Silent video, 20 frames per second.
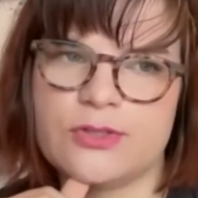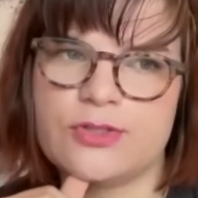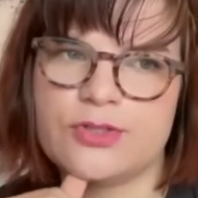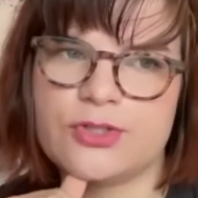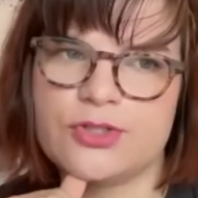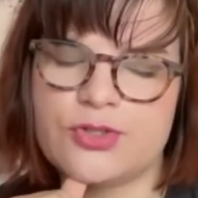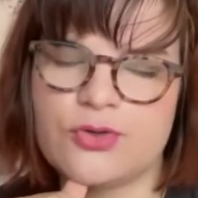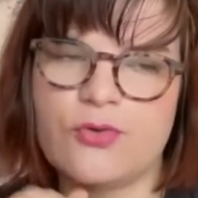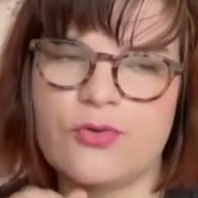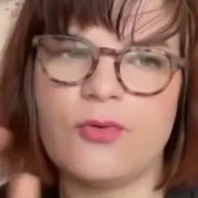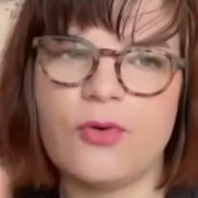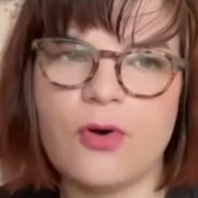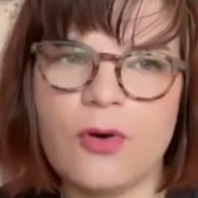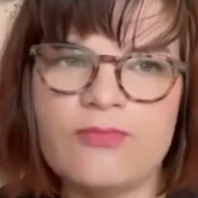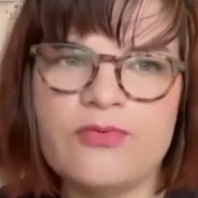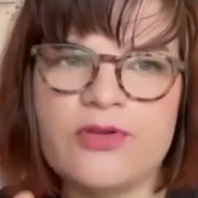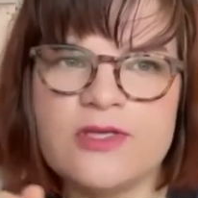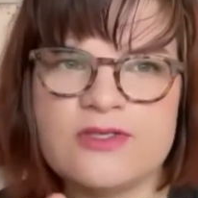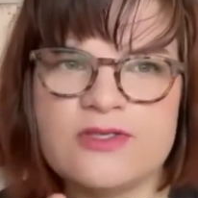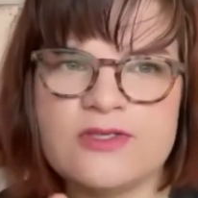So
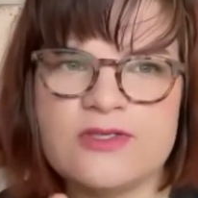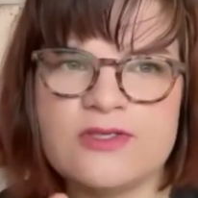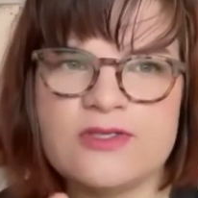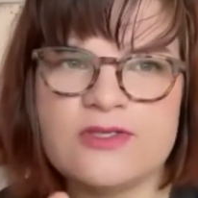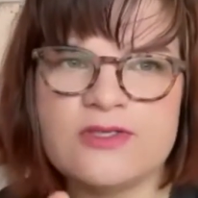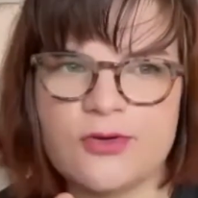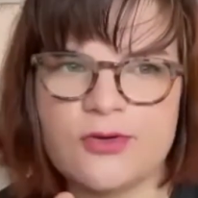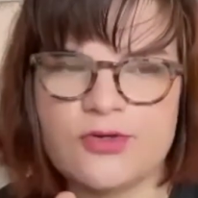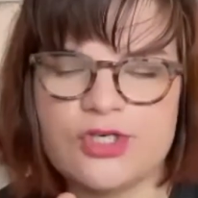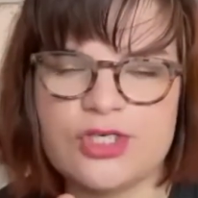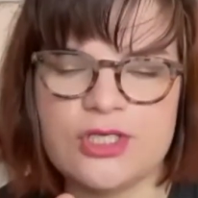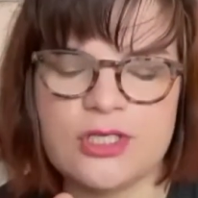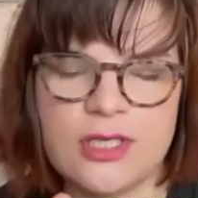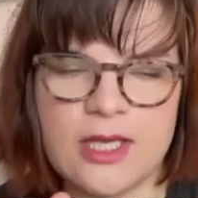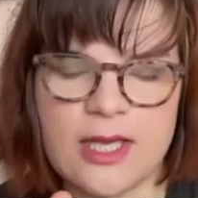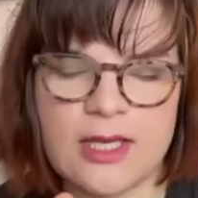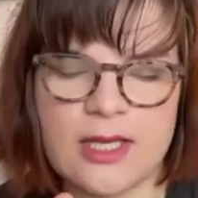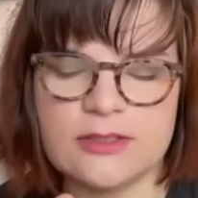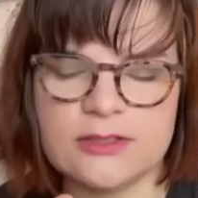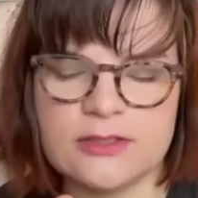hopefully the technology
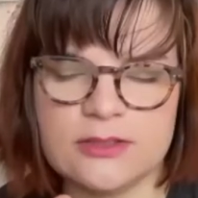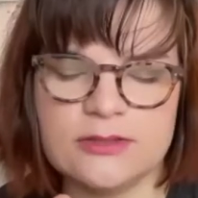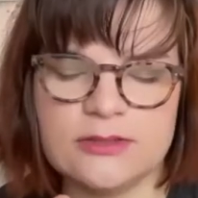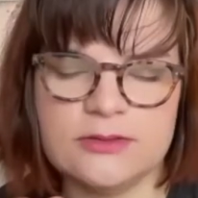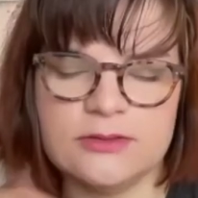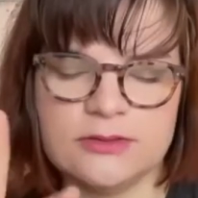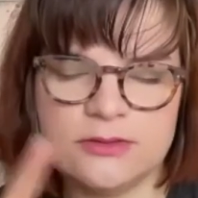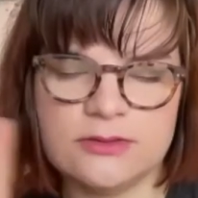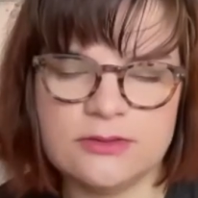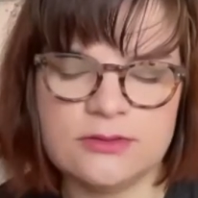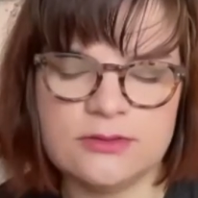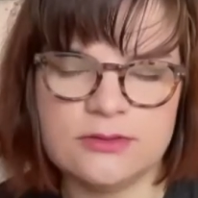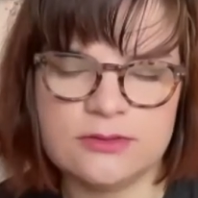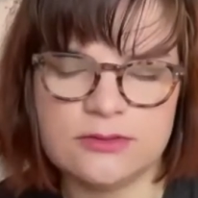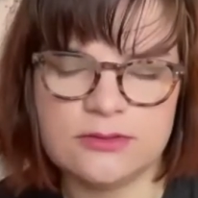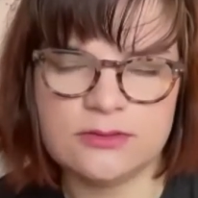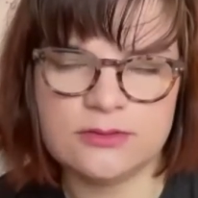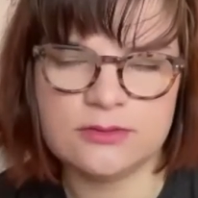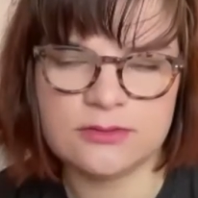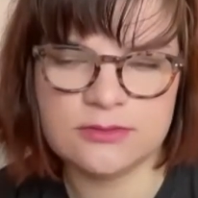can,
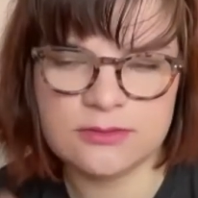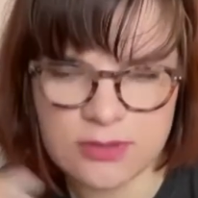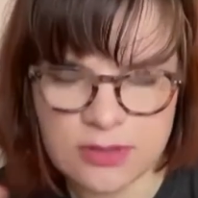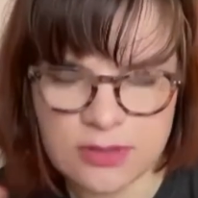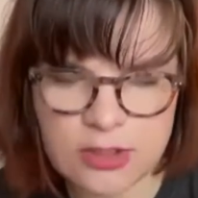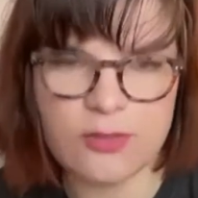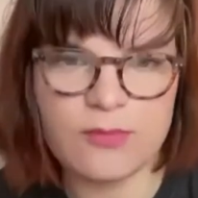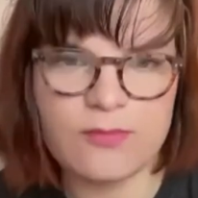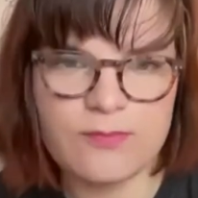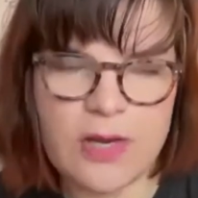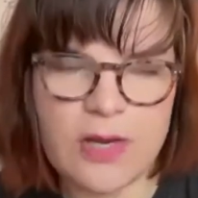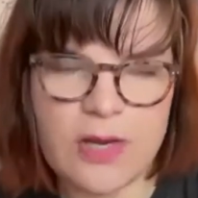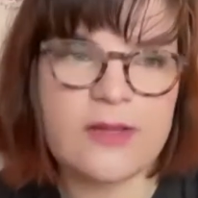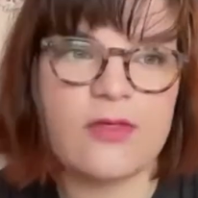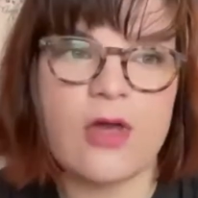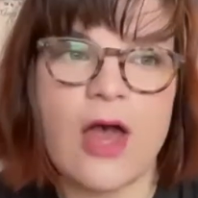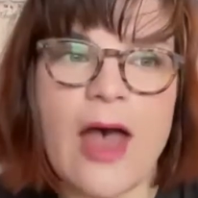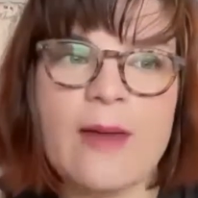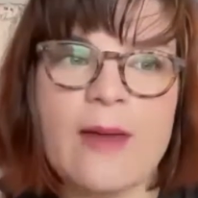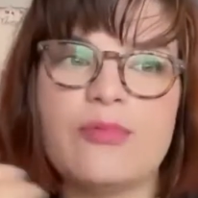you know, like
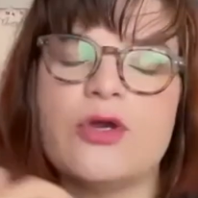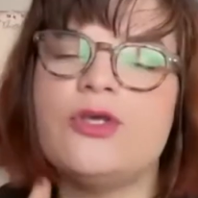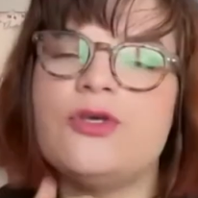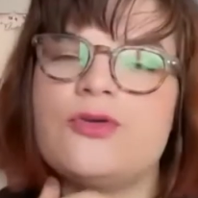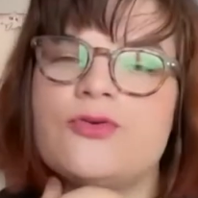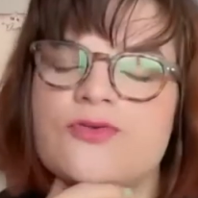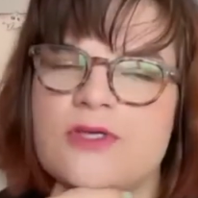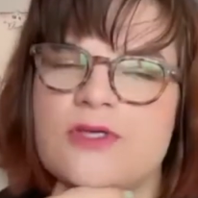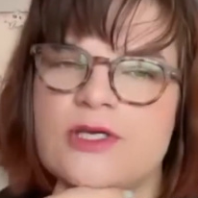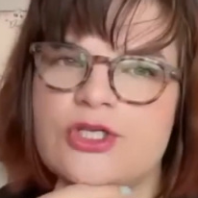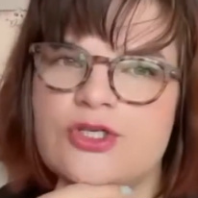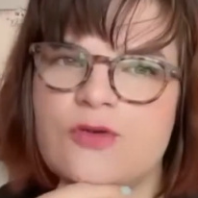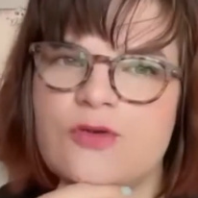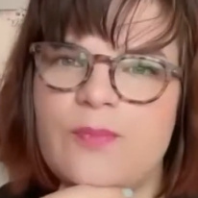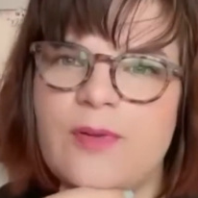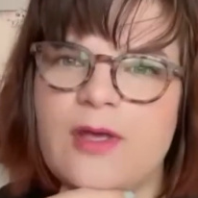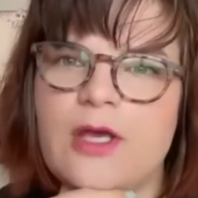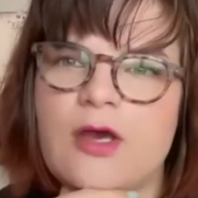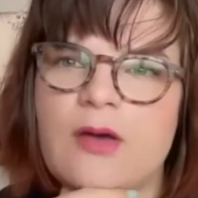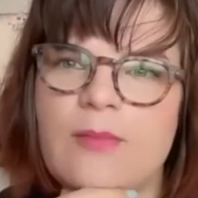the app you're using should
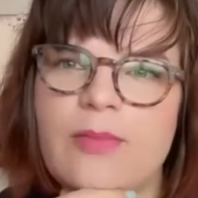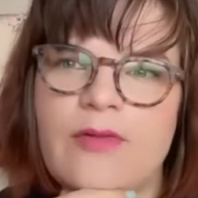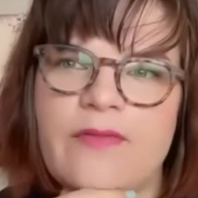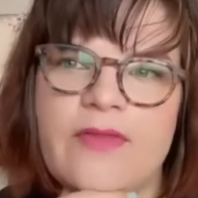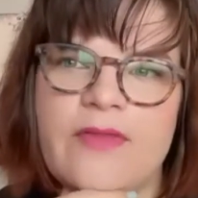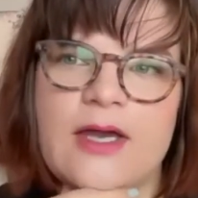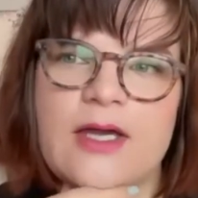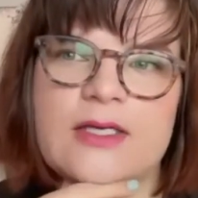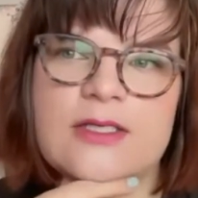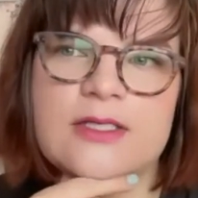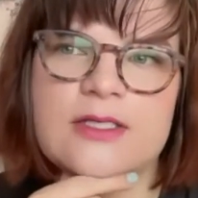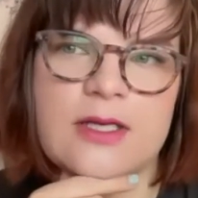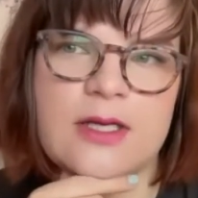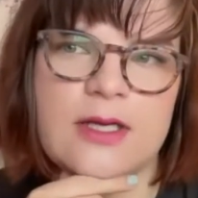pick up on that.